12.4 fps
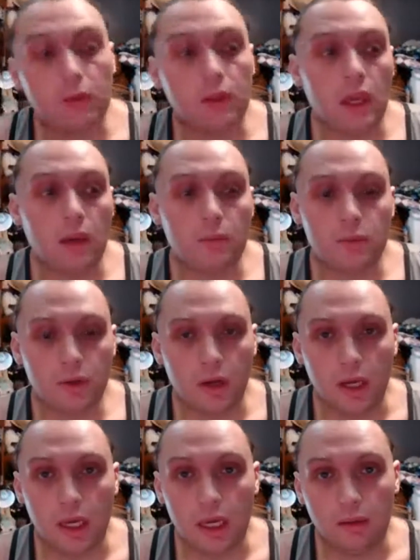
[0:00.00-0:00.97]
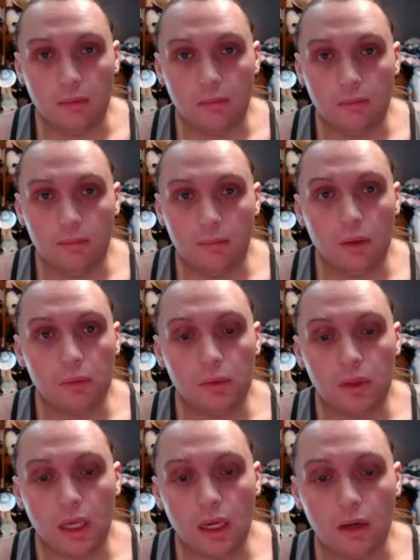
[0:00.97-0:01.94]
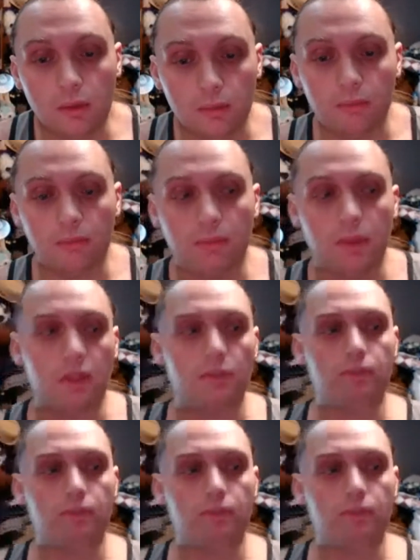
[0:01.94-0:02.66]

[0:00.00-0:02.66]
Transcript: am trying. I really am, but